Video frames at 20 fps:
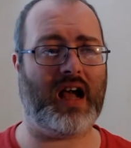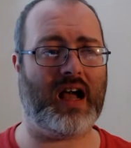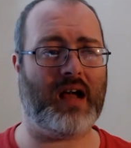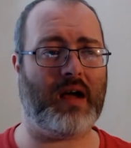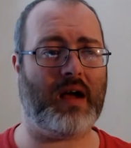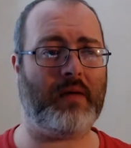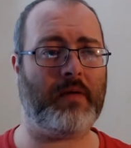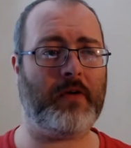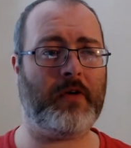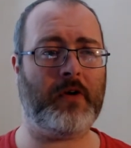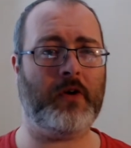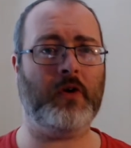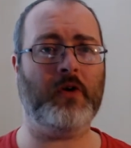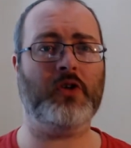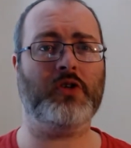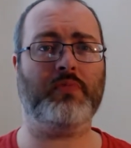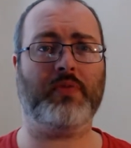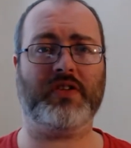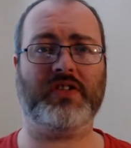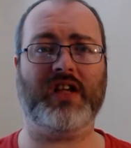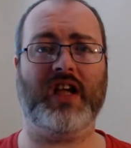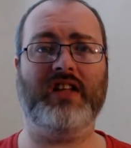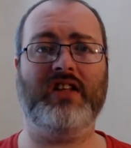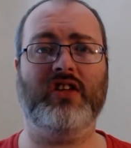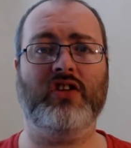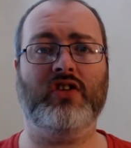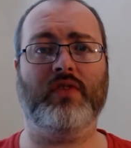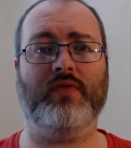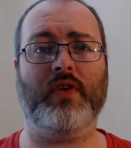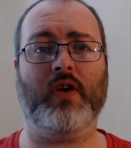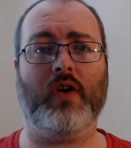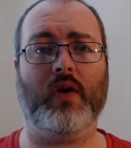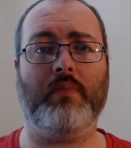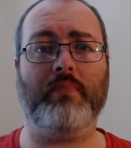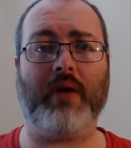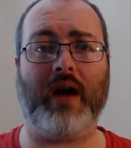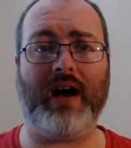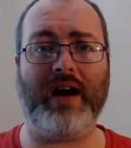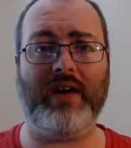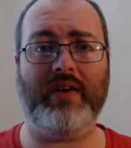a huge percentage of you are
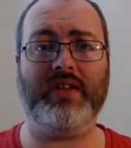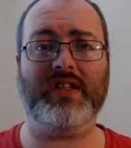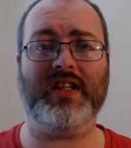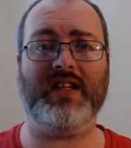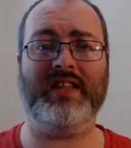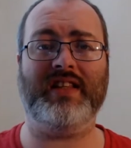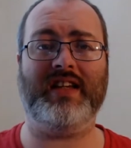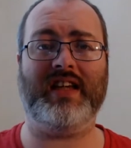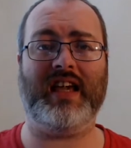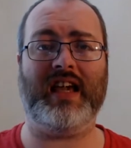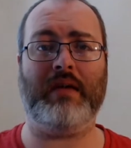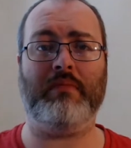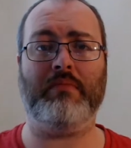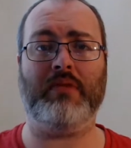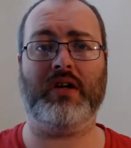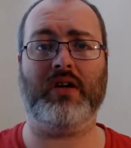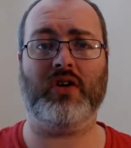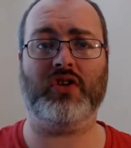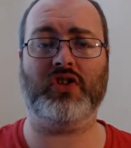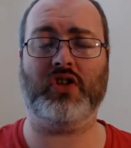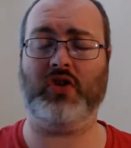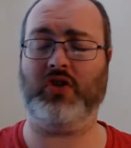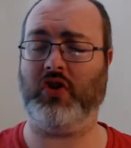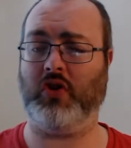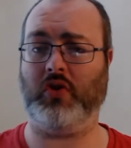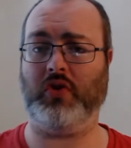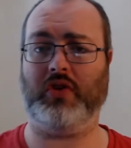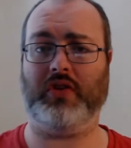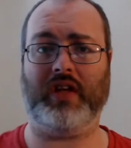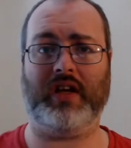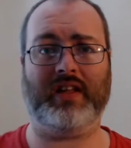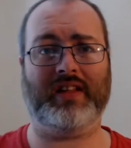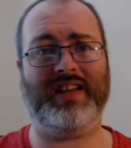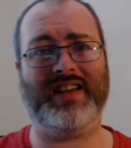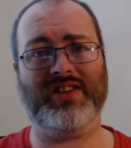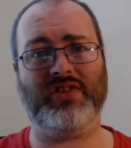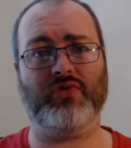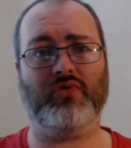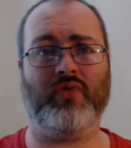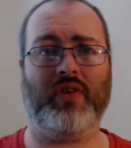pirating the game because you don't think
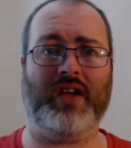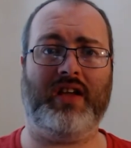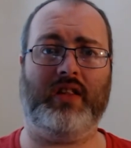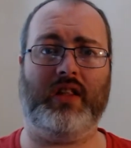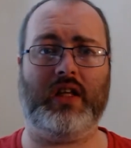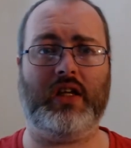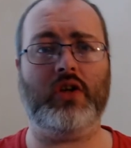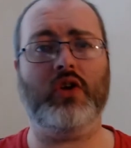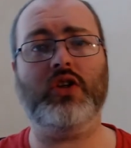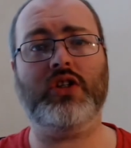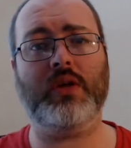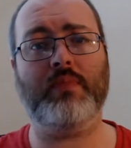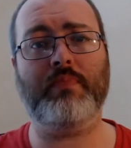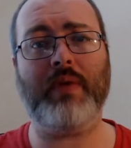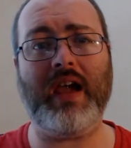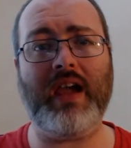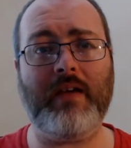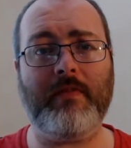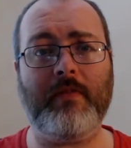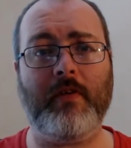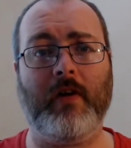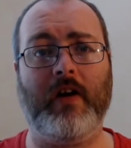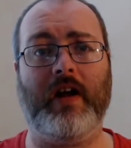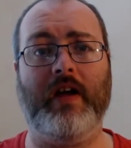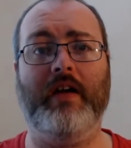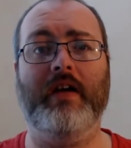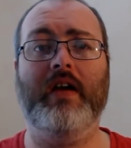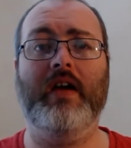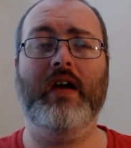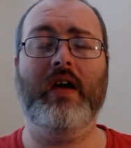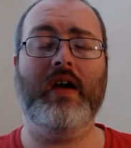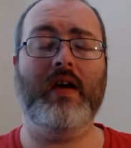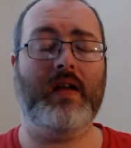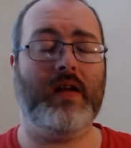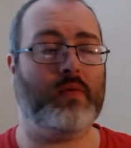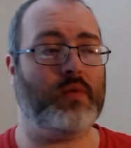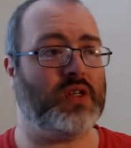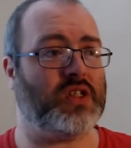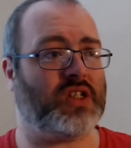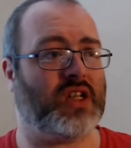it's right that you should pay for it.
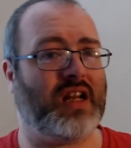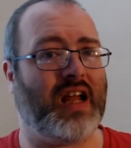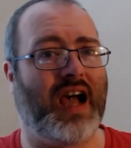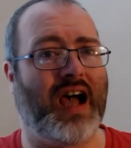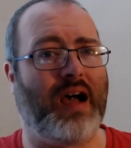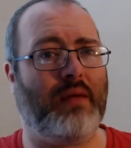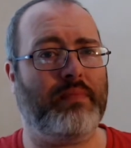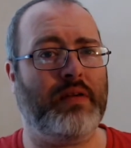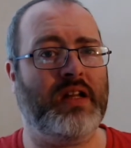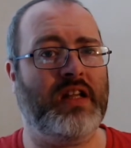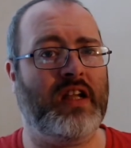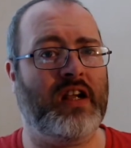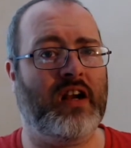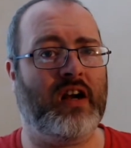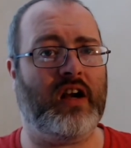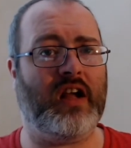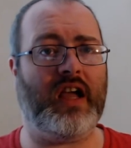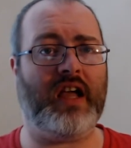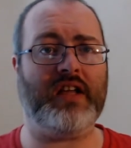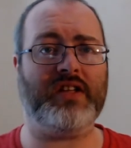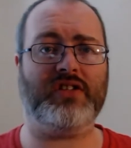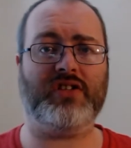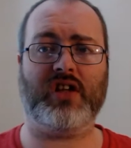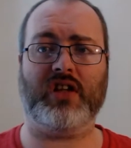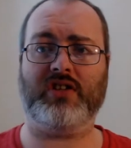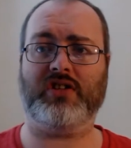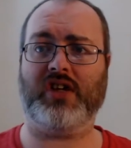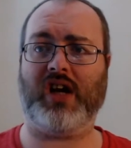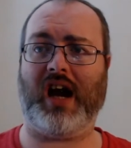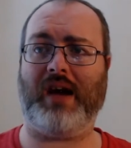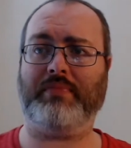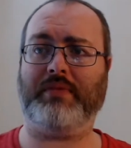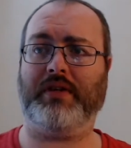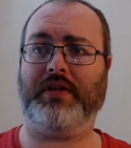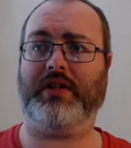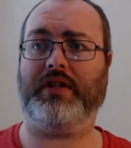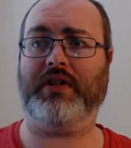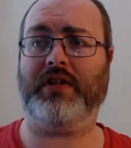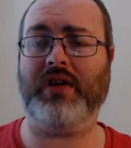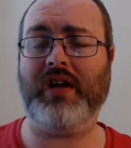Now, what's going to happen here is that Chapter
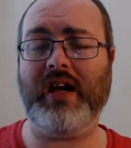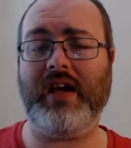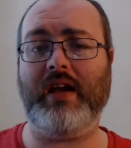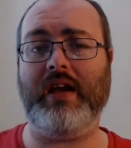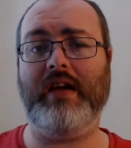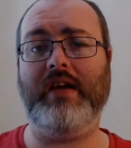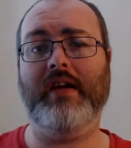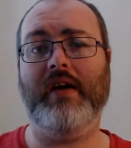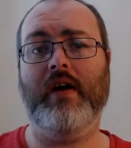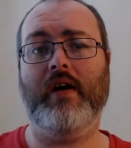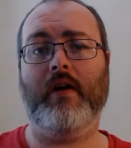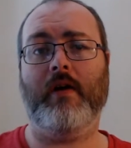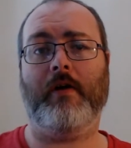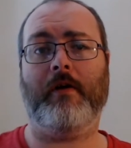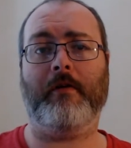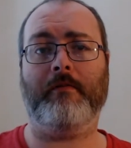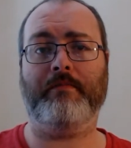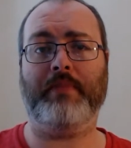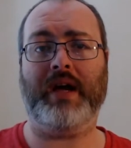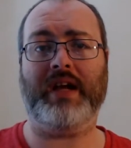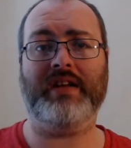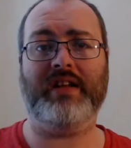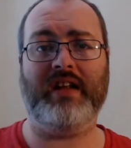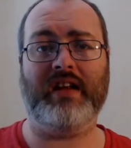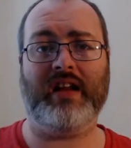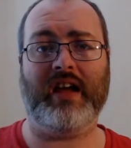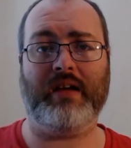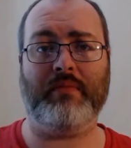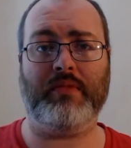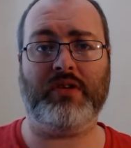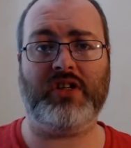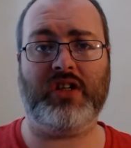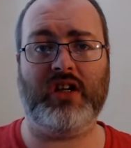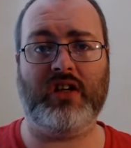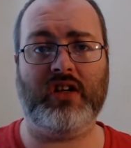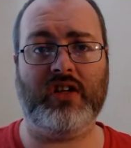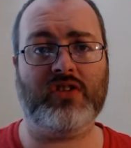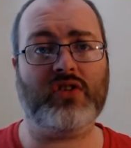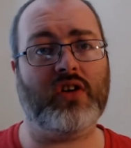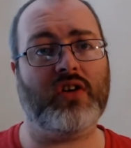3 of Bendy Night Machine
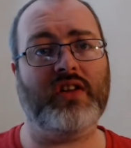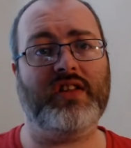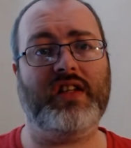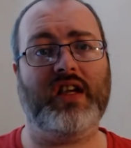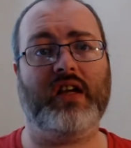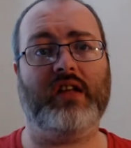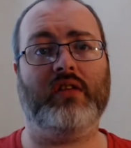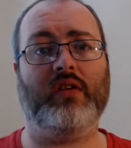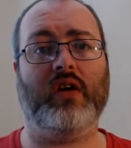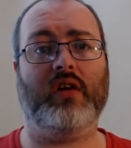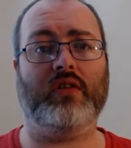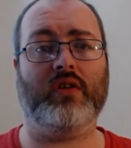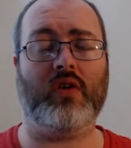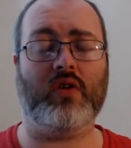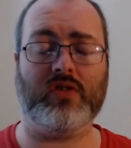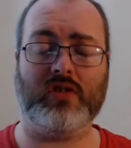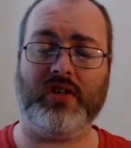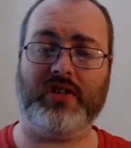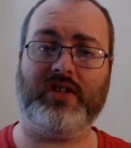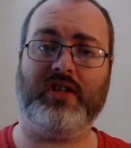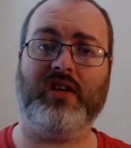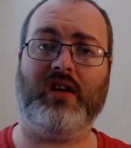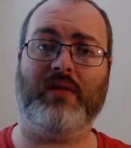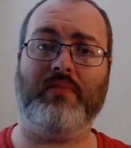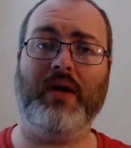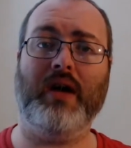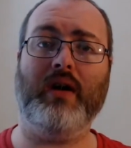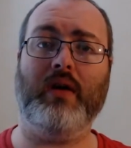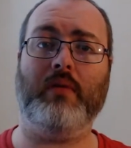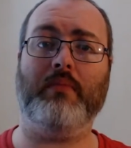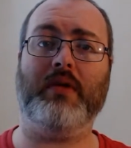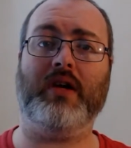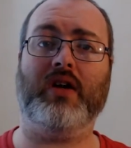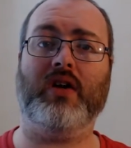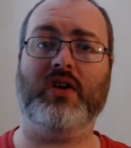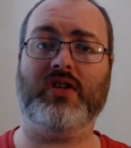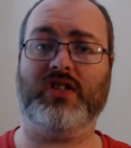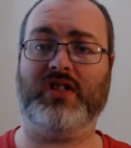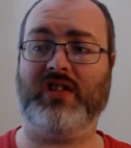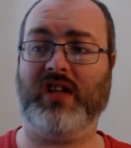is going to take a lot longer to come out,
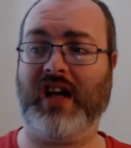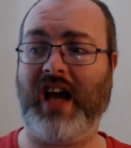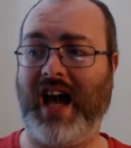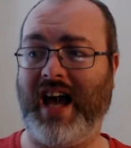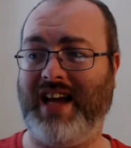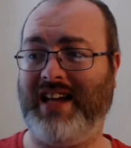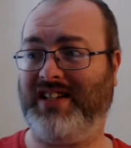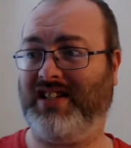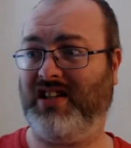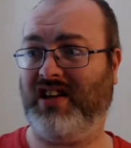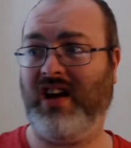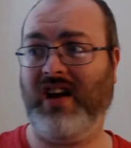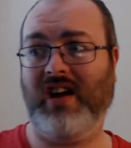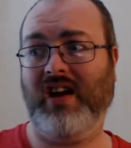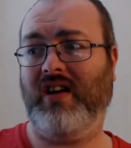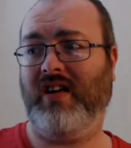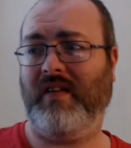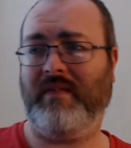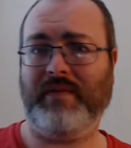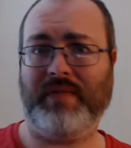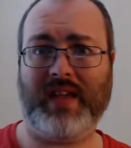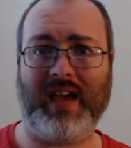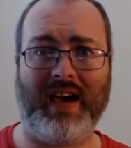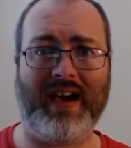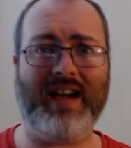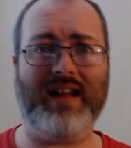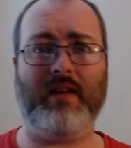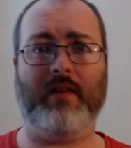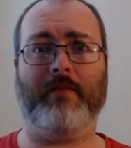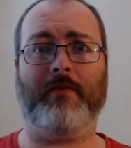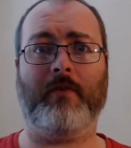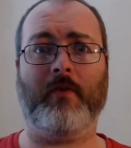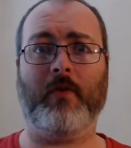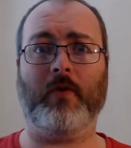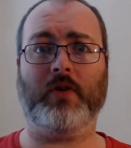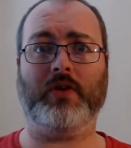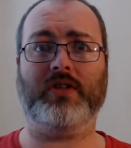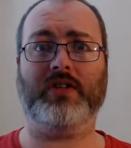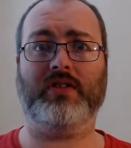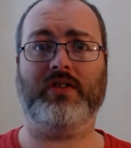because the guys can't
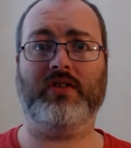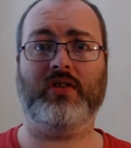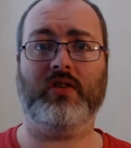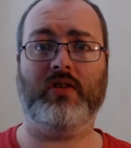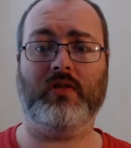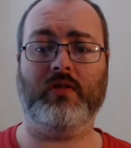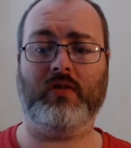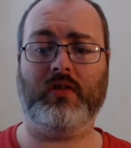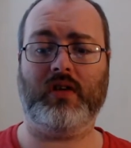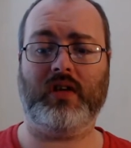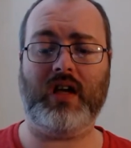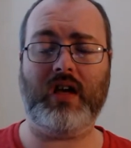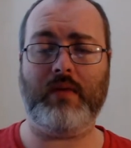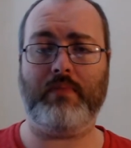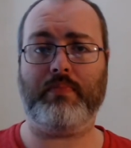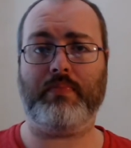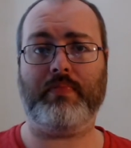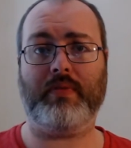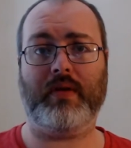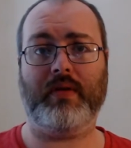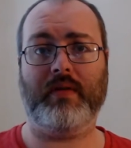afford to keep